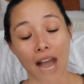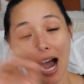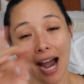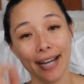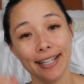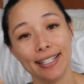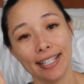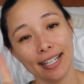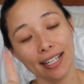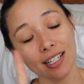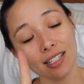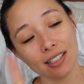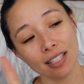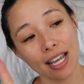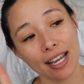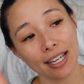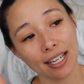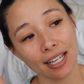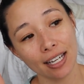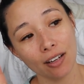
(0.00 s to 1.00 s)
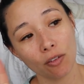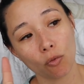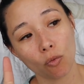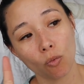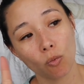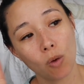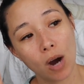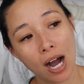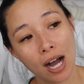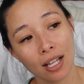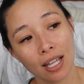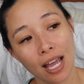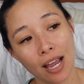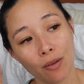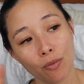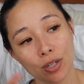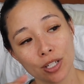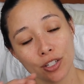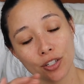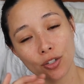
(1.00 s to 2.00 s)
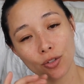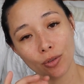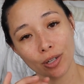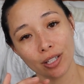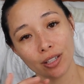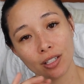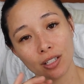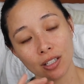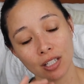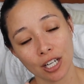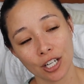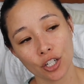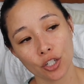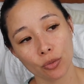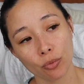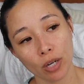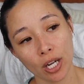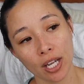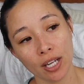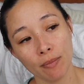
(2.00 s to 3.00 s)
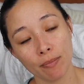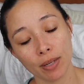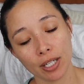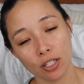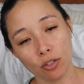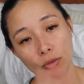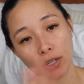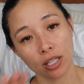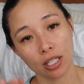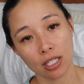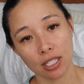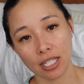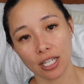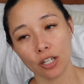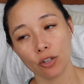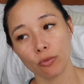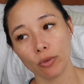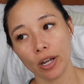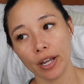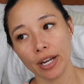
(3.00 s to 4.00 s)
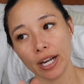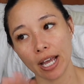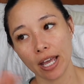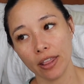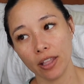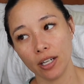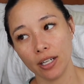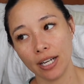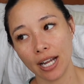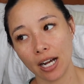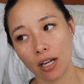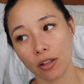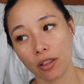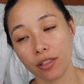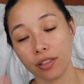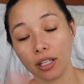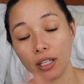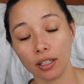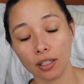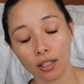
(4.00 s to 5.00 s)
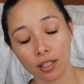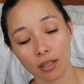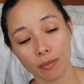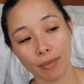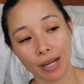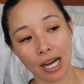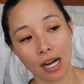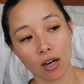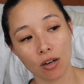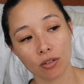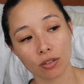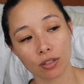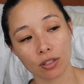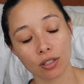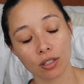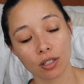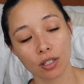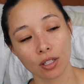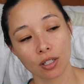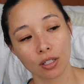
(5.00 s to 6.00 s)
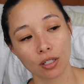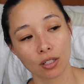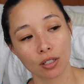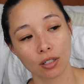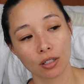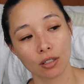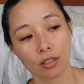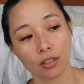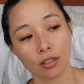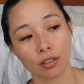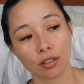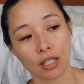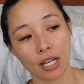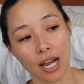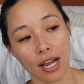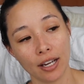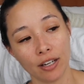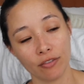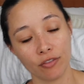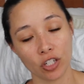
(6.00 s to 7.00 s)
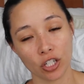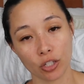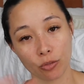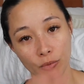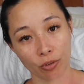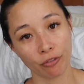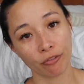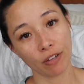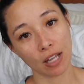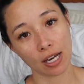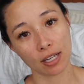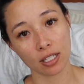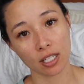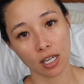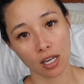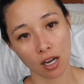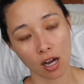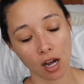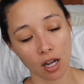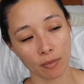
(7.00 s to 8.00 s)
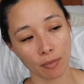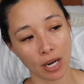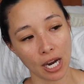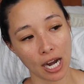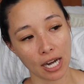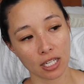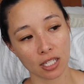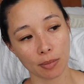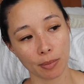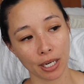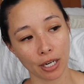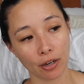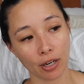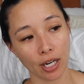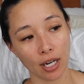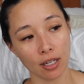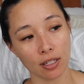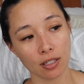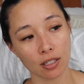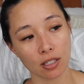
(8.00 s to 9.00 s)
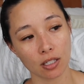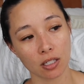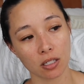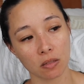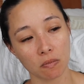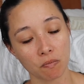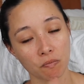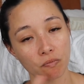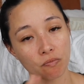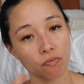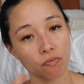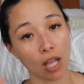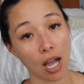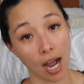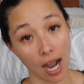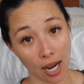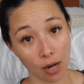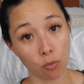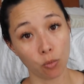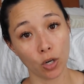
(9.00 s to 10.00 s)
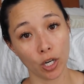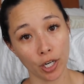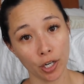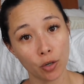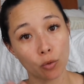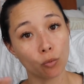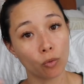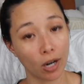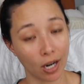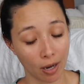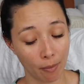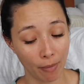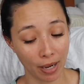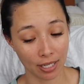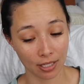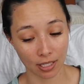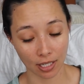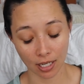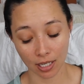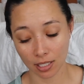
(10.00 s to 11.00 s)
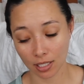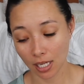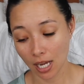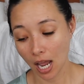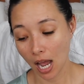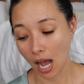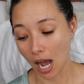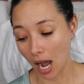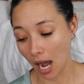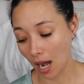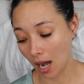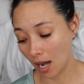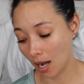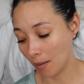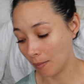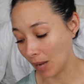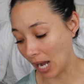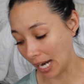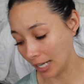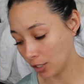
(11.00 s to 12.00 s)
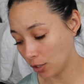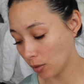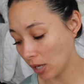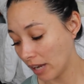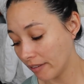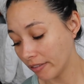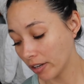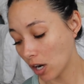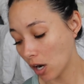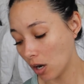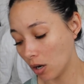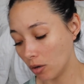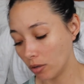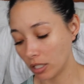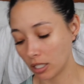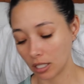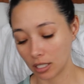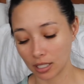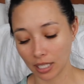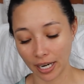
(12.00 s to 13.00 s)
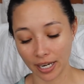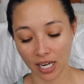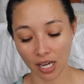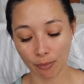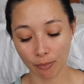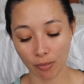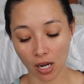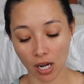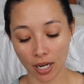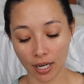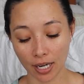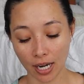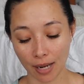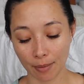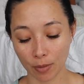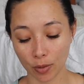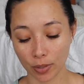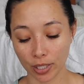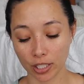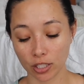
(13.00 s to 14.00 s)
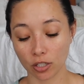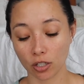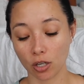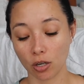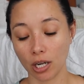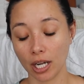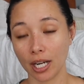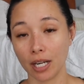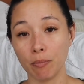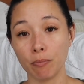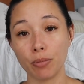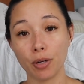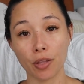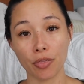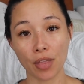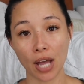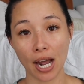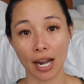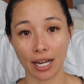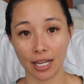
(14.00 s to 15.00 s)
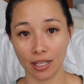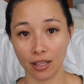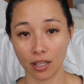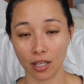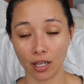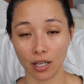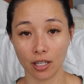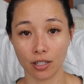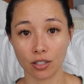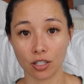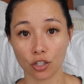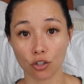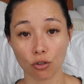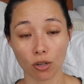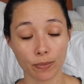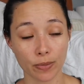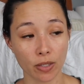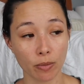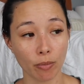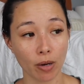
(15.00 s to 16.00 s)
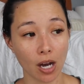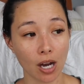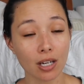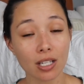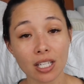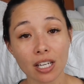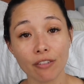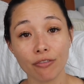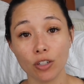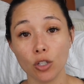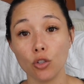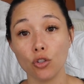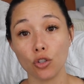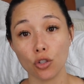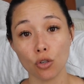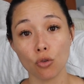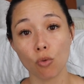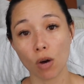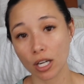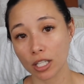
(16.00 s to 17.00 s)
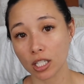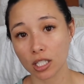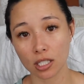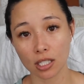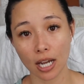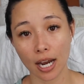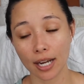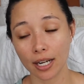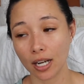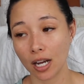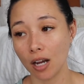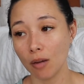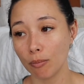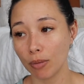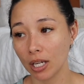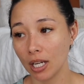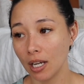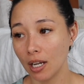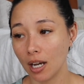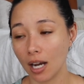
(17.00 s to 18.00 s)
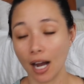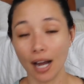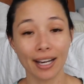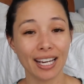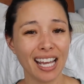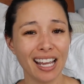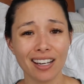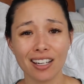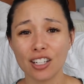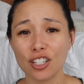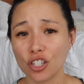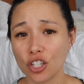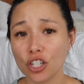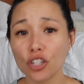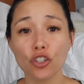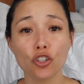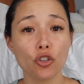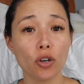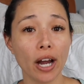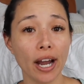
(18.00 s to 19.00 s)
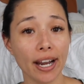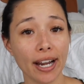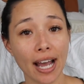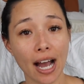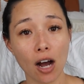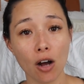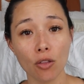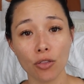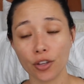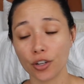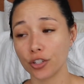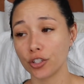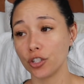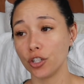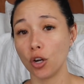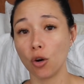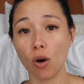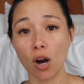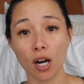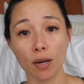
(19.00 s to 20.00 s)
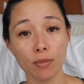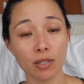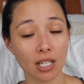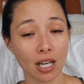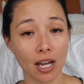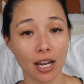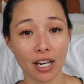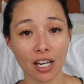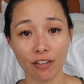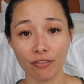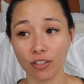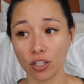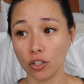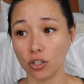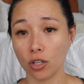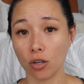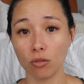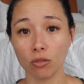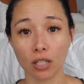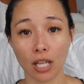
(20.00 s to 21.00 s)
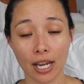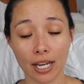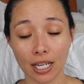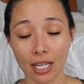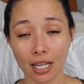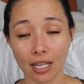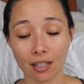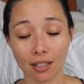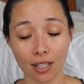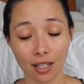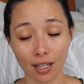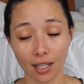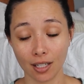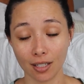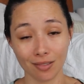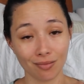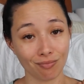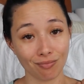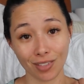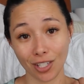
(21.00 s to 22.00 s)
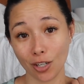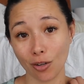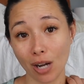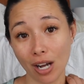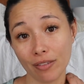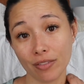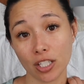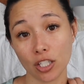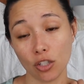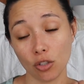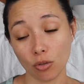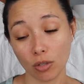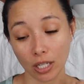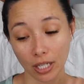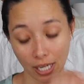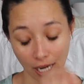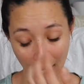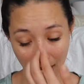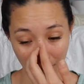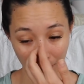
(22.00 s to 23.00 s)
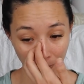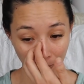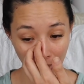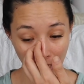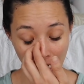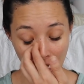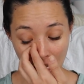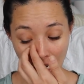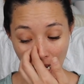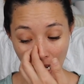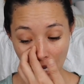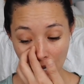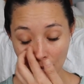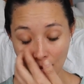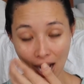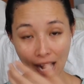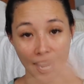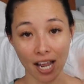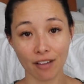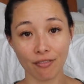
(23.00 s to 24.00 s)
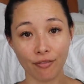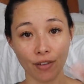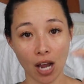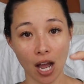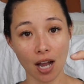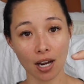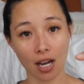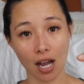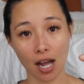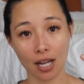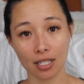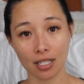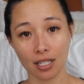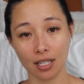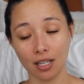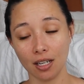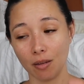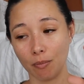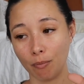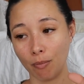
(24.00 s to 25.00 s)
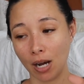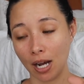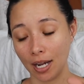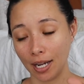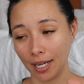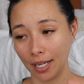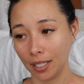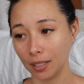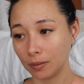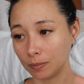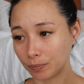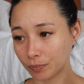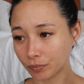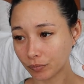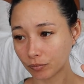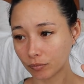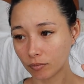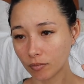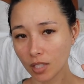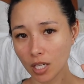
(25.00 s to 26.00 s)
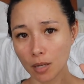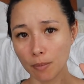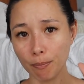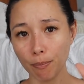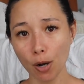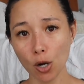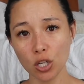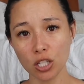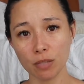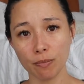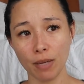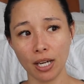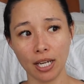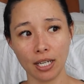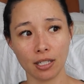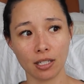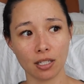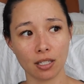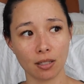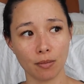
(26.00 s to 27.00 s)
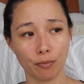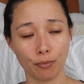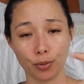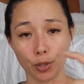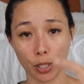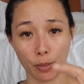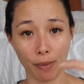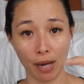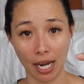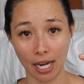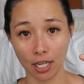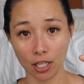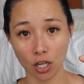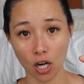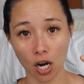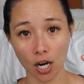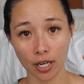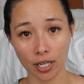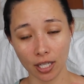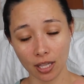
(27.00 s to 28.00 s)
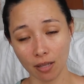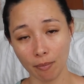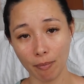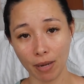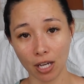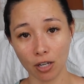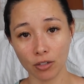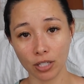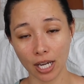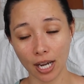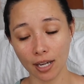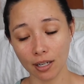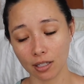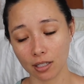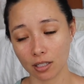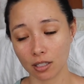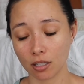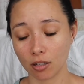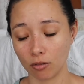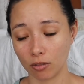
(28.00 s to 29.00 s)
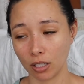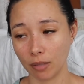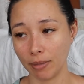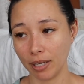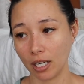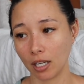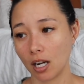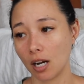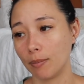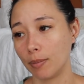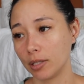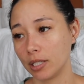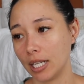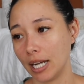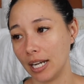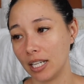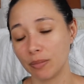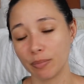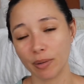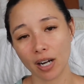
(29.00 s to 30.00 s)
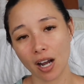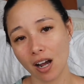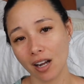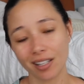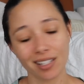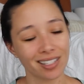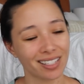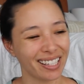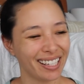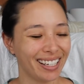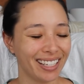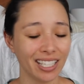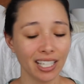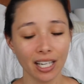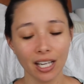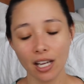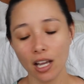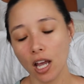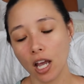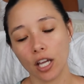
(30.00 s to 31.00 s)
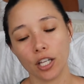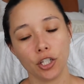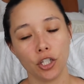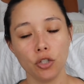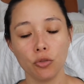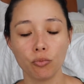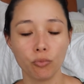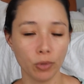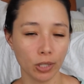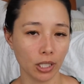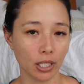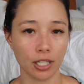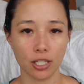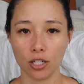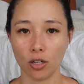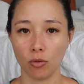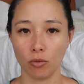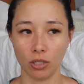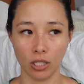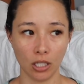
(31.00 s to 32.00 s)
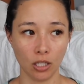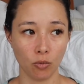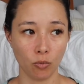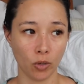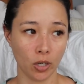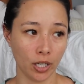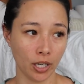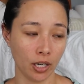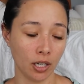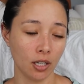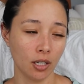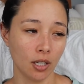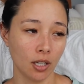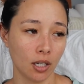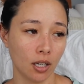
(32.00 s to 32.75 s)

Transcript: I didn't like it while I was doing the lunch run, but doing the dinner run and then now thinking about kind of just reflecting on my experience, I would recommend it. I do have a code to sign up on. I'm going to go ahead and put that in the description box if you do want to sign up. Again, just try it out. There's no harm done. If you don't like it, then you don't have to do it again. I have not gotten my Postmates prepaid card in the mail yet. It's only been a couple days, but honestly, you really don't need one.